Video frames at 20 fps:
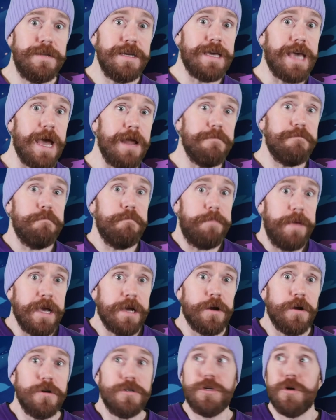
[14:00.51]
to get
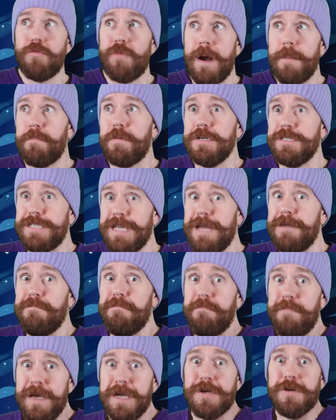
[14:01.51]
bigger to
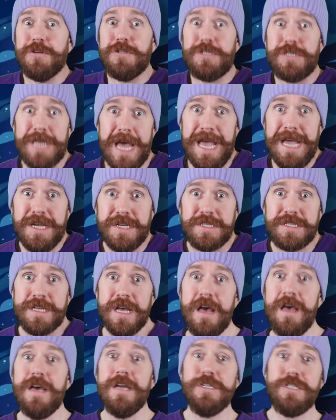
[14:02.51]
represent bigger stakes.
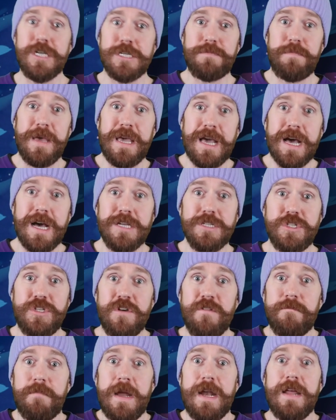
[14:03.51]
Just because
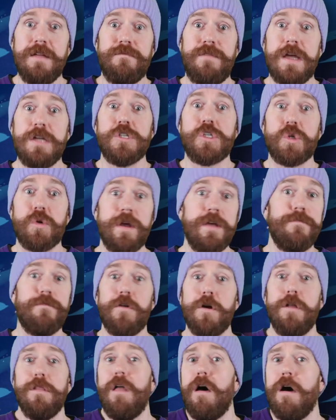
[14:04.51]
you've been adventuring for
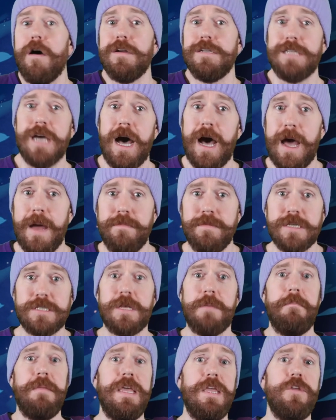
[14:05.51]
a long time
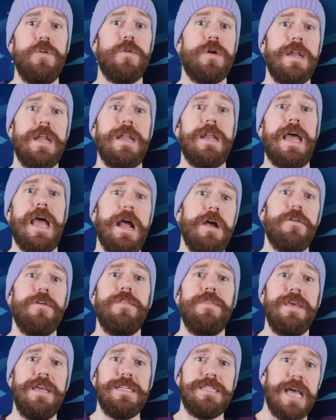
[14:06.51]
doesn't mean you can
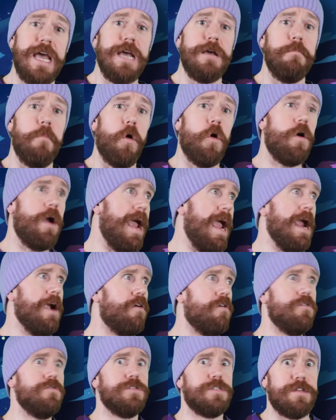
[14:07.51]
inherently take more
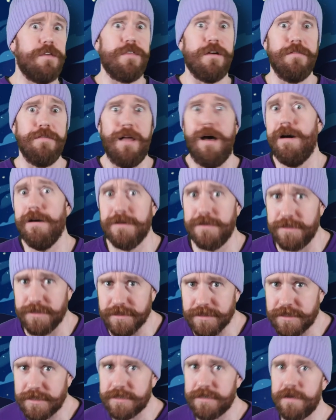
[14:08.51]
arrows to the
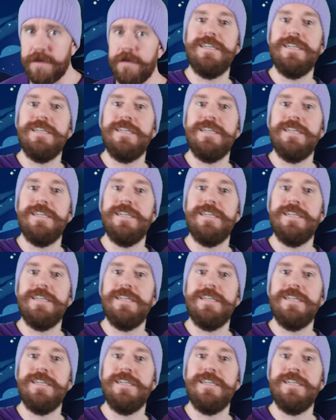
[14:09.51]
lungs.